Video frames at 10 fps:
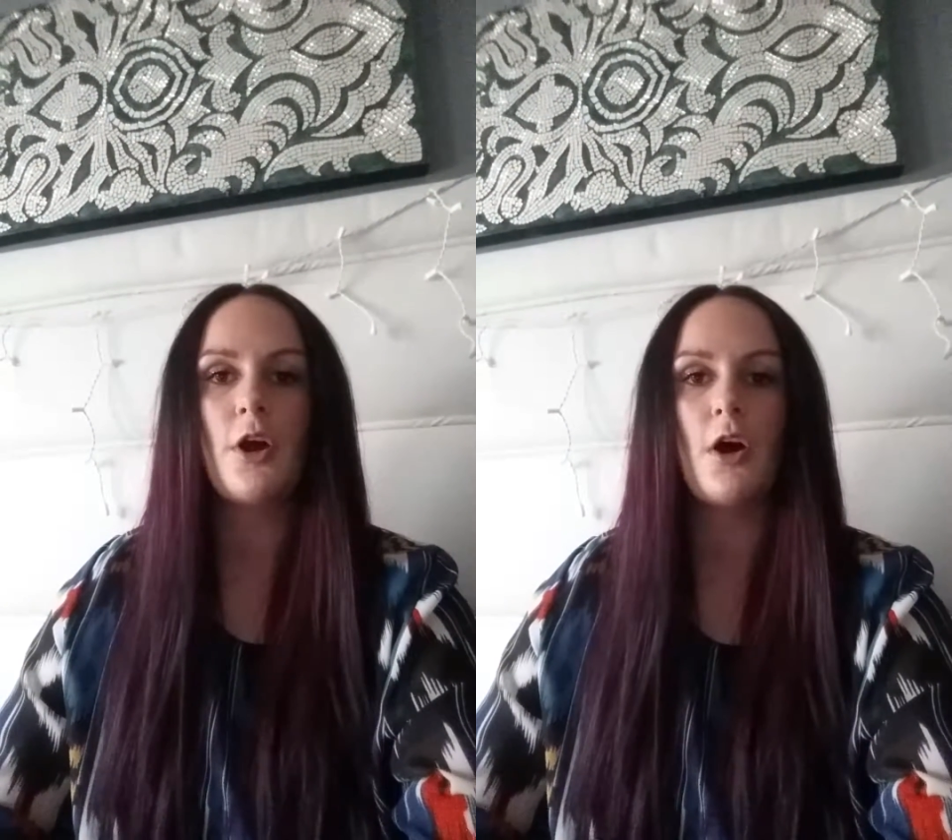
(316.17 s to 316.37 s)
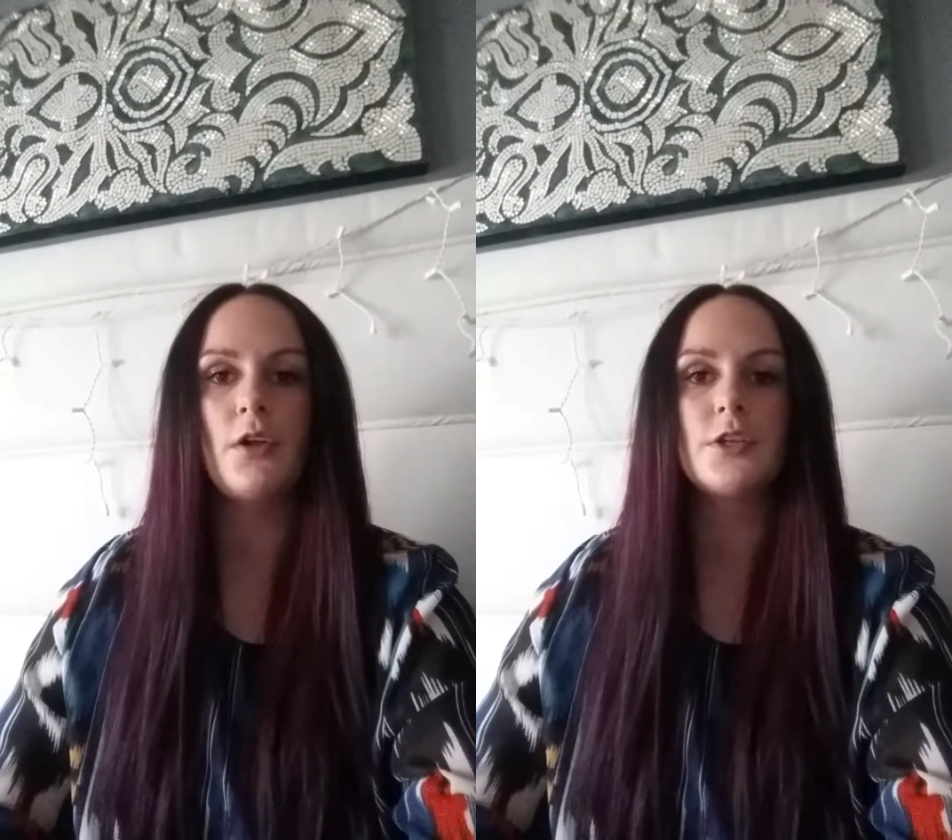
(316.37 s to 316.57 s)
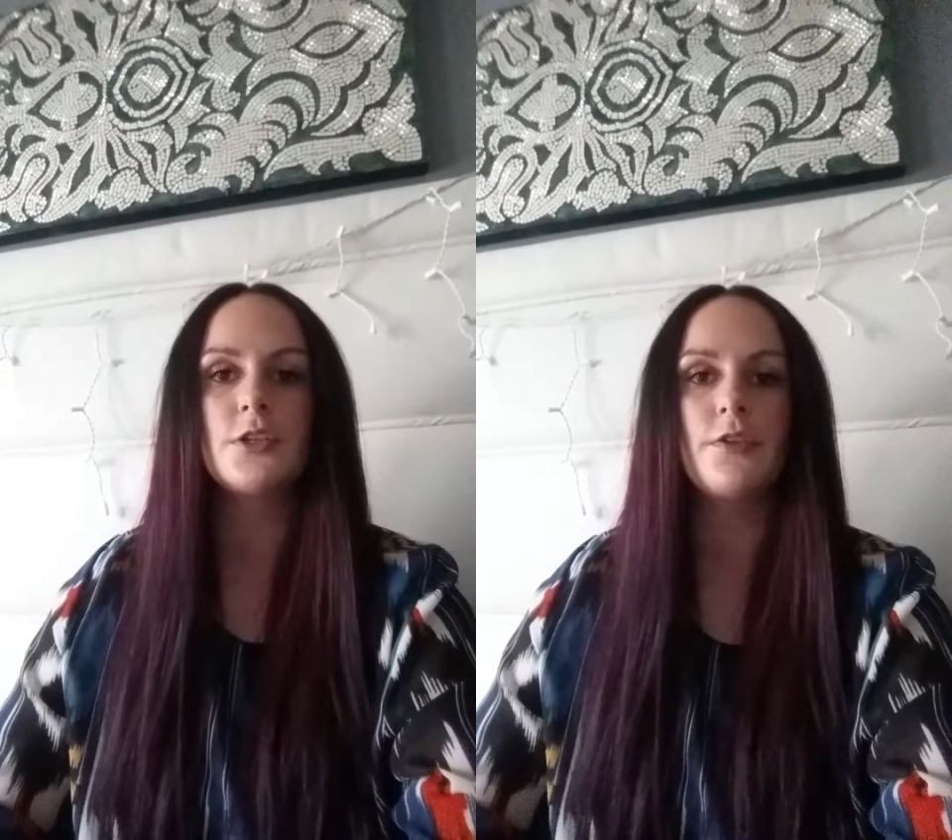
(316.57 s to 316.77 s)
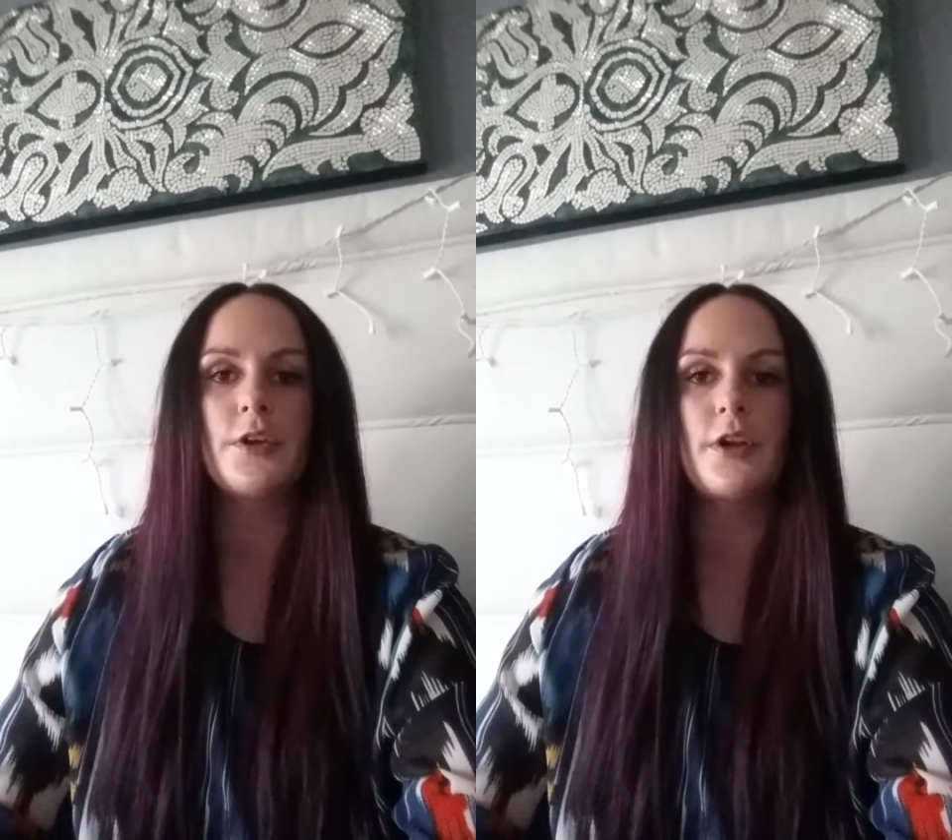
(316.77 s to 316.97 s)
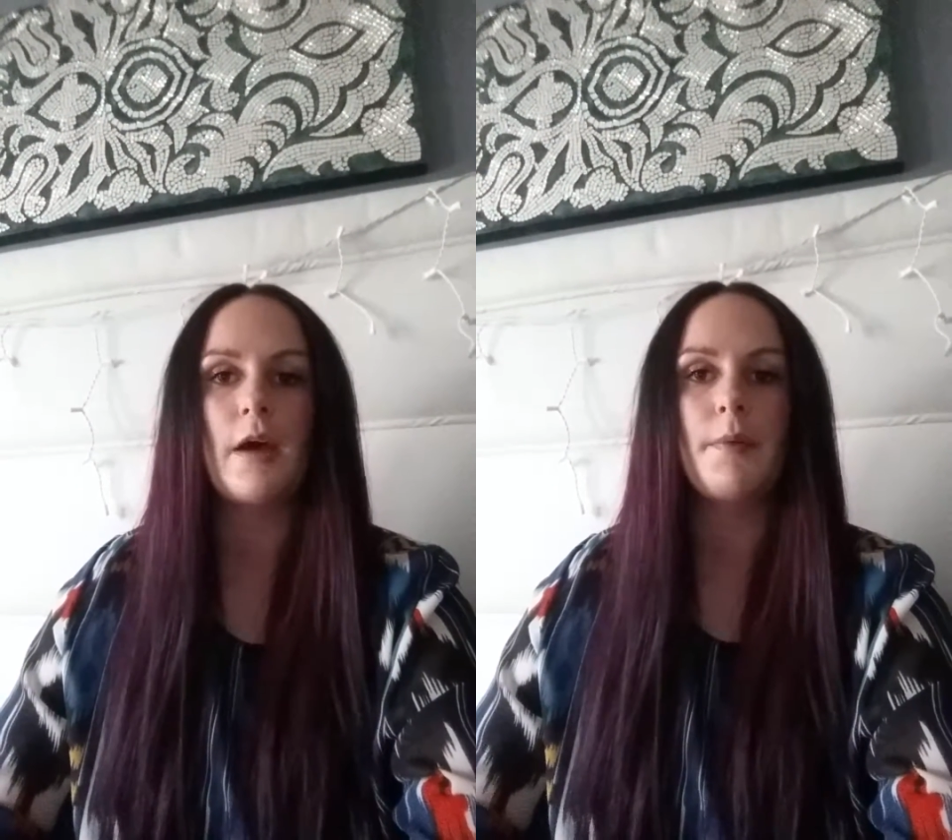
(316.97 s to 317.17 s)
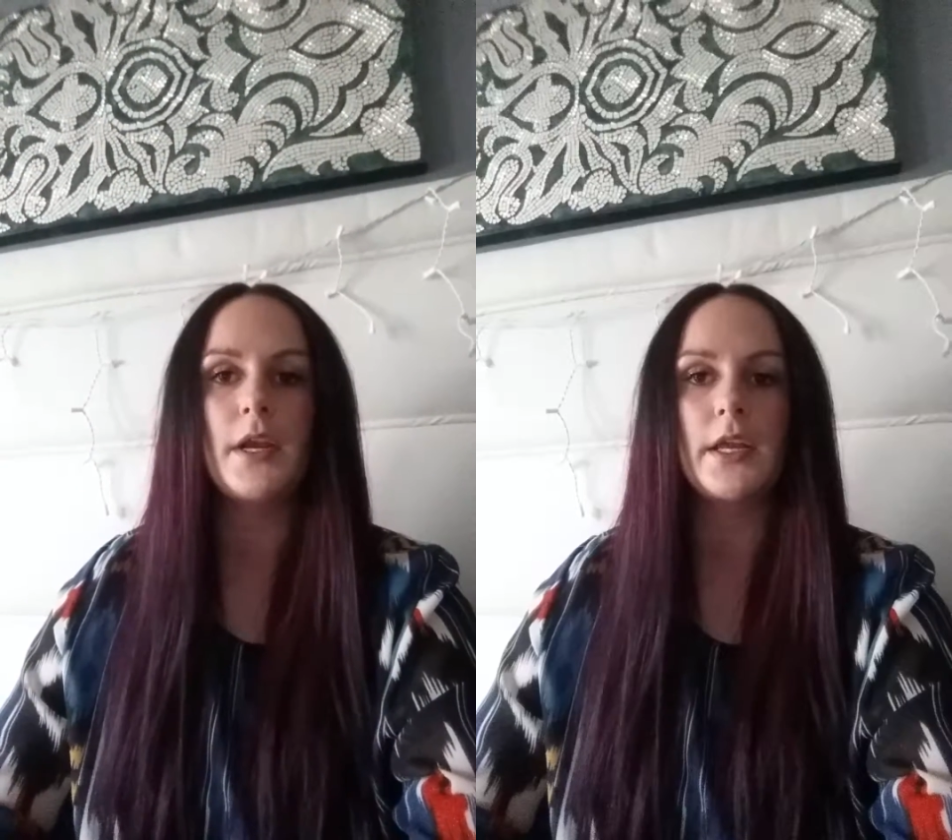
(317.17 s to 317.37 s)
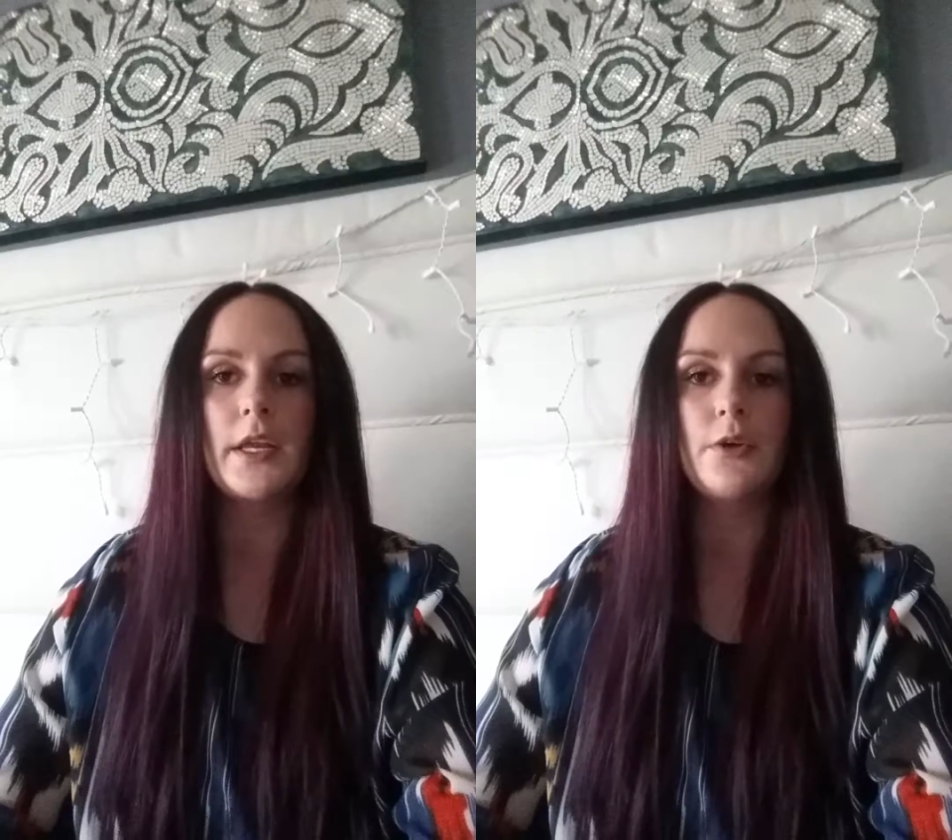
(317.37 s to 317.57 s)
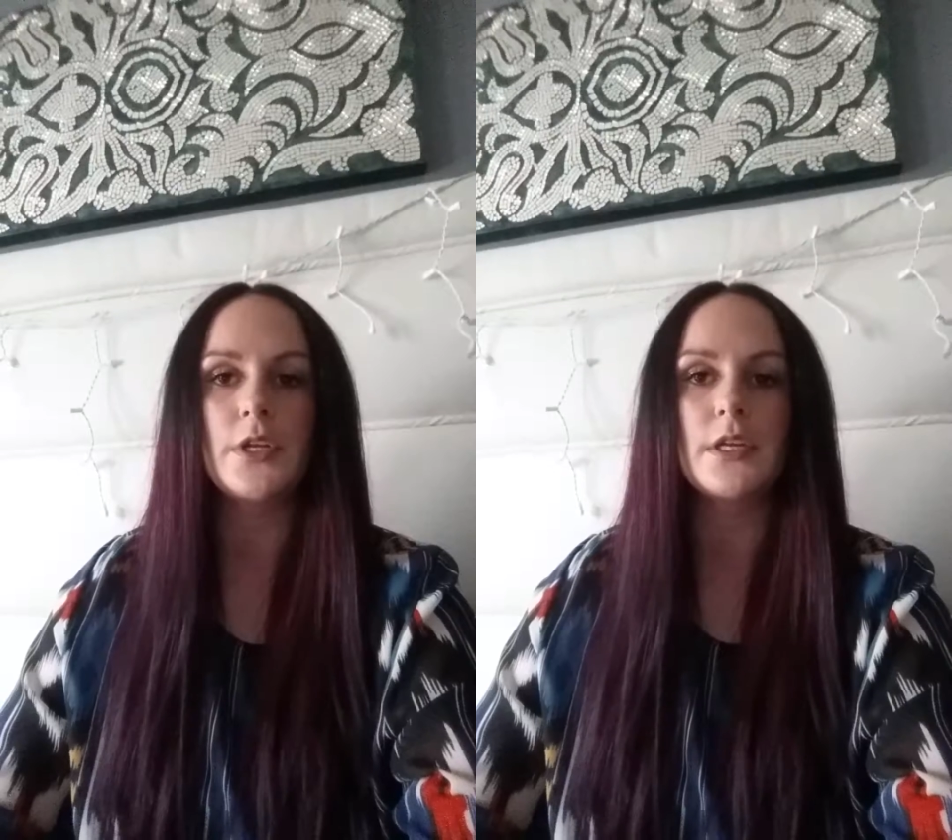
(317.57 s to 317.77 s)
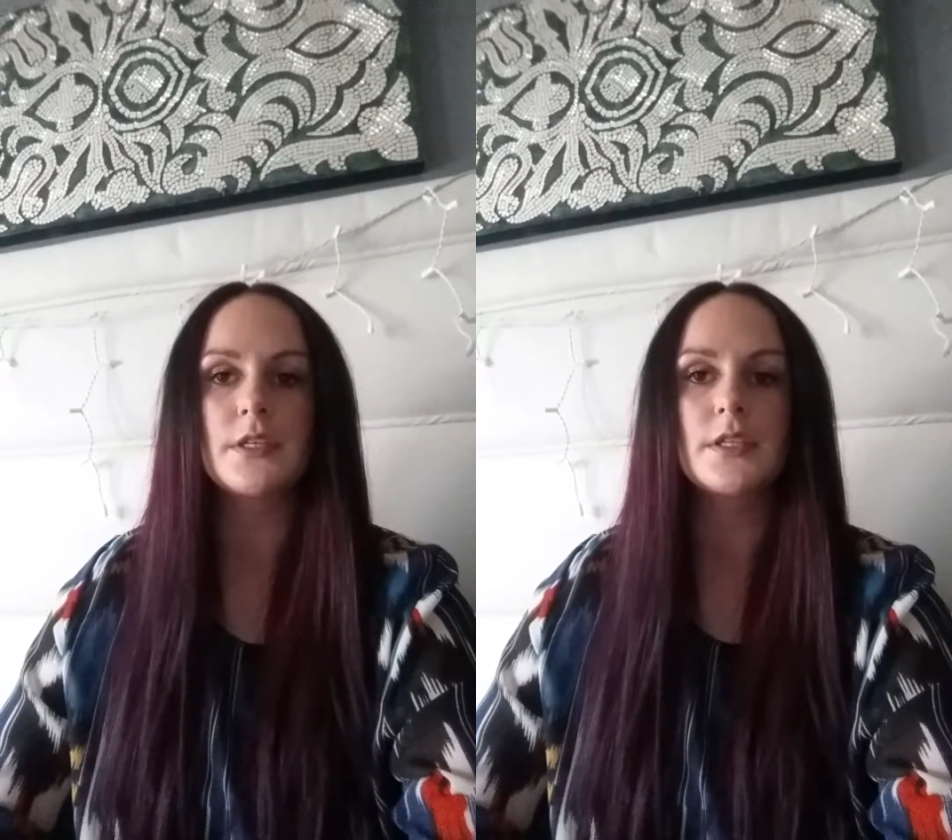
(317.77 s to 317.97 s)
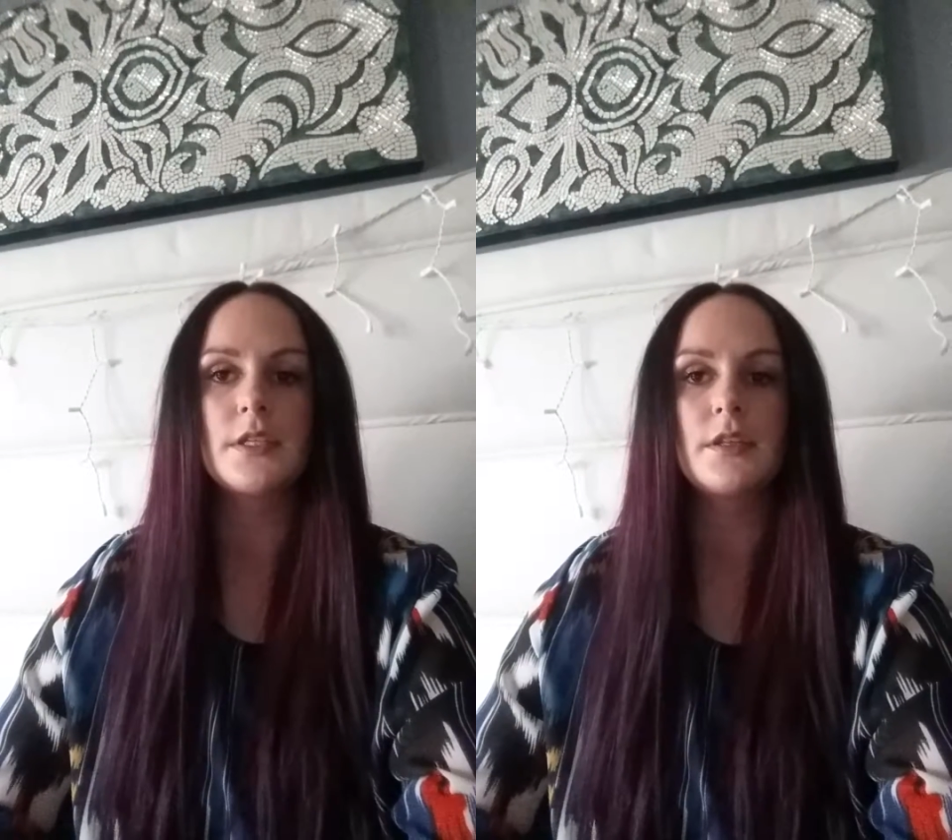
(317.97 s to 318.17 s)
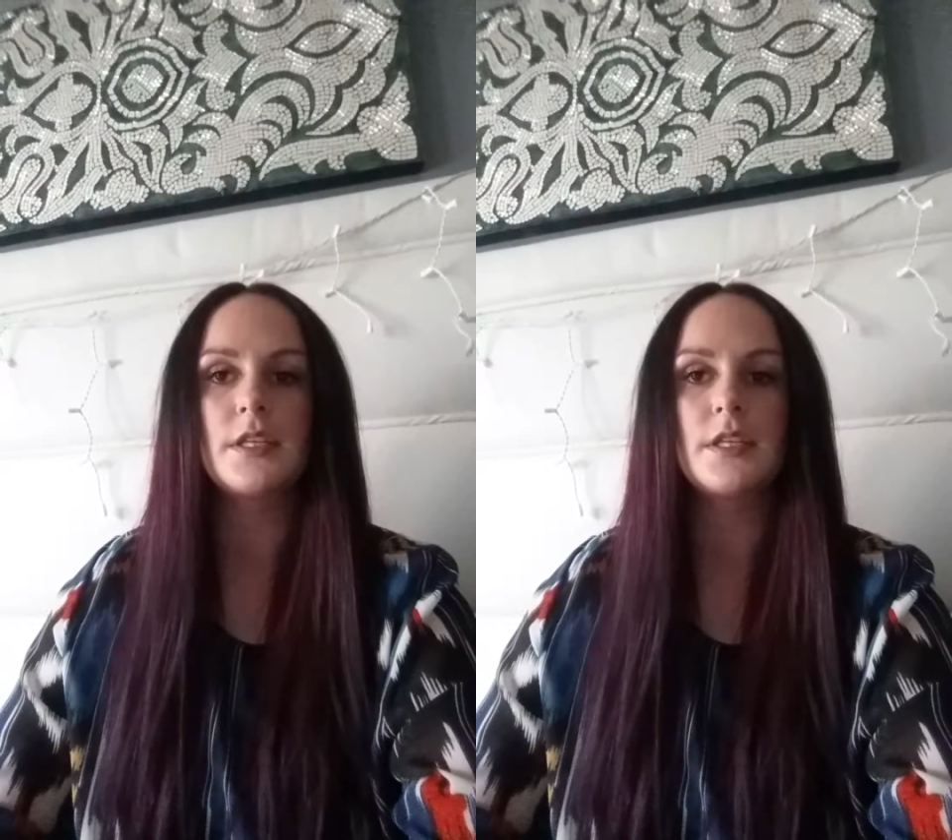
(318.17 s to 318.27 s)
knowledge on their diabetic illness.